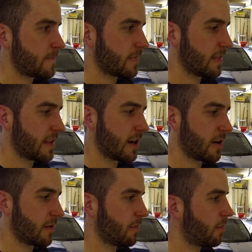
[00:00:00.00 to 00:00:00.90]

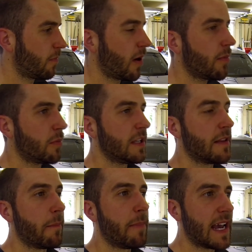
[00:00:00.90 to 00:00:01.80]
They're probably the
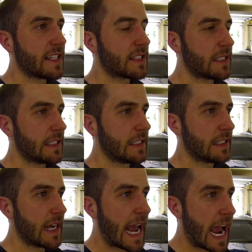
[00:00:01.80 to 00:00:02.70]
best
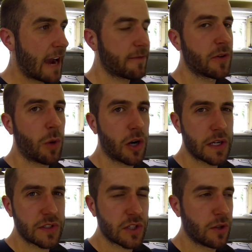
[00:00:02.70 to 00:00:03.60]

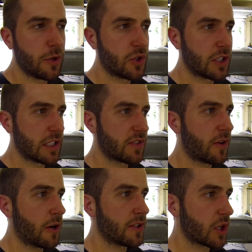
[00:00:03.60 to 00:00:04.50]
aftermarket solution as
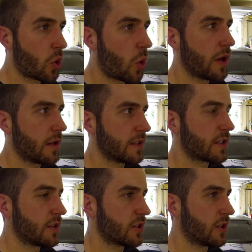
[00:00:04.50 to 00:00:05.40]
far as a coil is
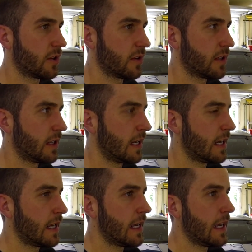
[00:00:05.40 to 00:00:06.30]
concerned.
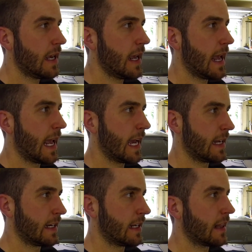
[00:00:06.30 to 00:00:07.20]

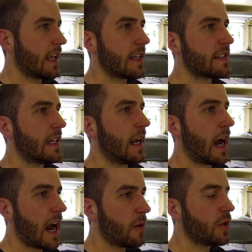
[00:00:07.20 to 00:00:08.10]
And like I said,
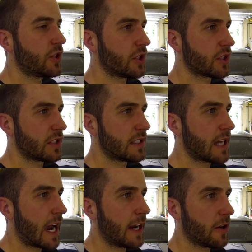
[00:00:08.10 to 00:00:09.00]
I was just
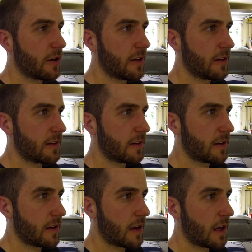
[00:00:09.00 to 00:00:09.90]
tired
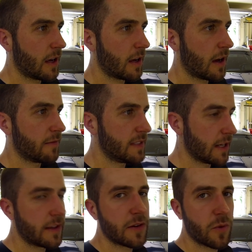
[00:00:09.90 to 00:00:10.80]
of
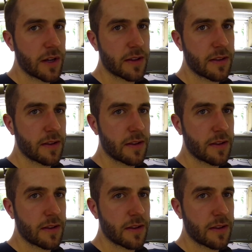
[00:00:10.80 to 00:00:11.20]
dealing with